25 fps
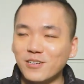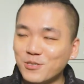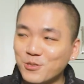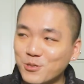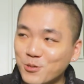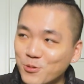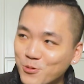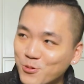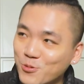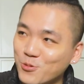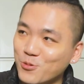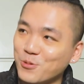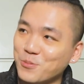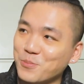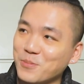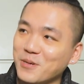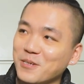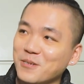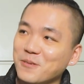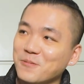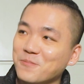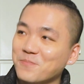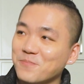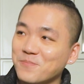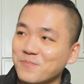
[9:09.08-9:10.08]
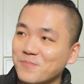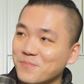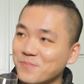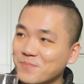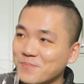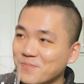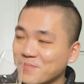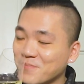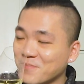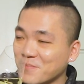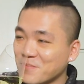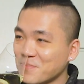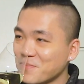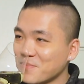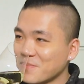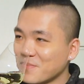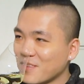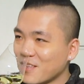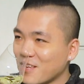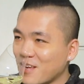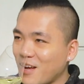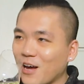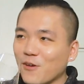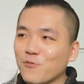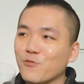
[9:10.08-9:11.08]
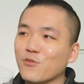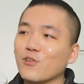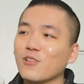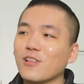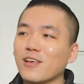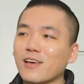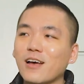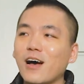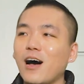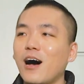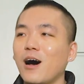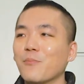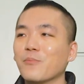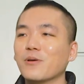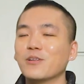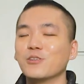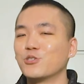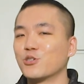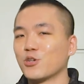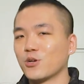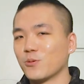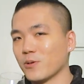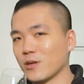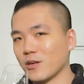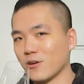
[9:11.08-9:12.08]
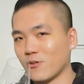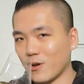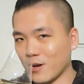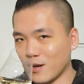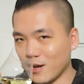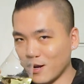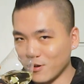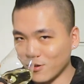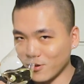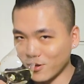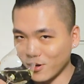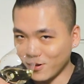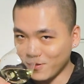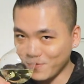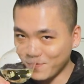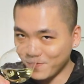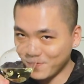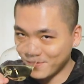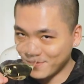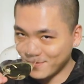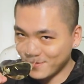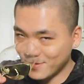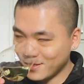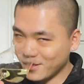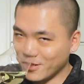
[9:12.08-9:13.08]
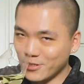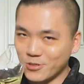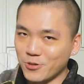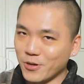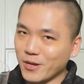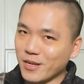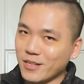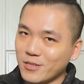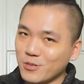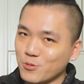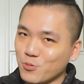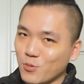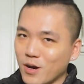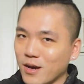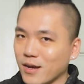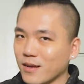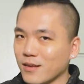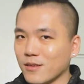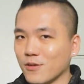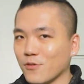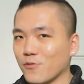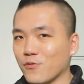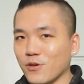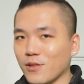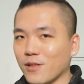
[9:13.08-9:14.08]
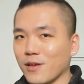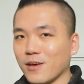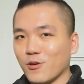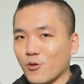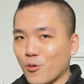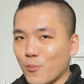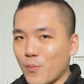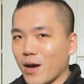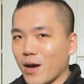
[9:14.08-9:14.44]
is so cool, man. I feel like I'm in Germany right now, you know? You're drinking this wine, you feel like you're